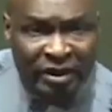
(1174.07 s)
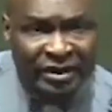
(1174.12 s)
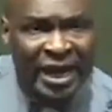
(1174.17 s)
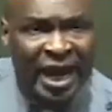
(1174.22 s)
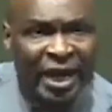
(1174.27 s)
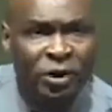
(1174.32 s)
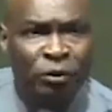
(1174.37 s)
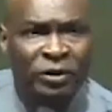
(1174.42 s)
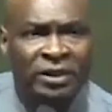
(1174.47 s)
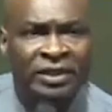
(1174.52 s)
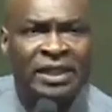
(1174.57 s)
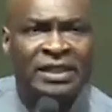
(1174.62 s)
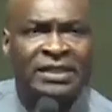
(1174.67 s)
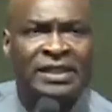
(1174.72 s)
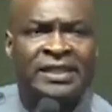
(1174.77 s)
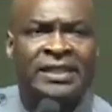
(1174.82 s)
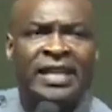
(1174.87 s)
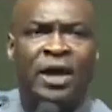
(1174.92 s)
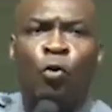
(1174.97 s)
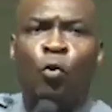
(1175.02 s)
tell you
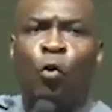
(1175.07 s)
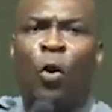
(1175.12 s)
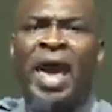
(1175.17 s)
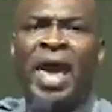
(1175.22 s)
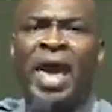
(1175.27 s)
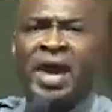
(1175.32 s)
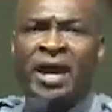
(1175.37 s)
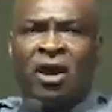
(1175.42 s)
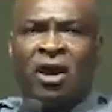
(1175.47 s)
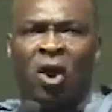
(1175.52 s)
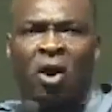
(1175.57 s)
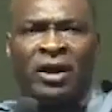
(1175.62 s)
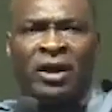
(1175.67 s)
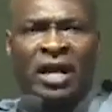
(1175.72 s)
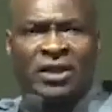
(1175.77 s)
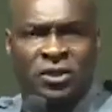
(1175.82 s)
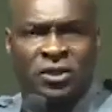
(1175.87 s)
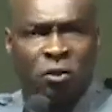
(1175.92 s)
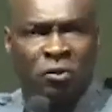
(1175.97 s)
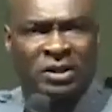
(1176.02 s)
this is a way God
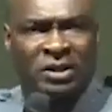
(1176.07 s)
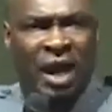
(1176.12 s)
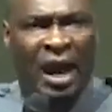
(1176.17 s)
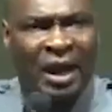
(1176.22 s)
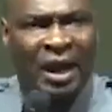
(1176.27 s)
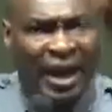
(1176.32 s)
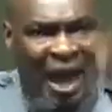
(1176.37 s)
has used our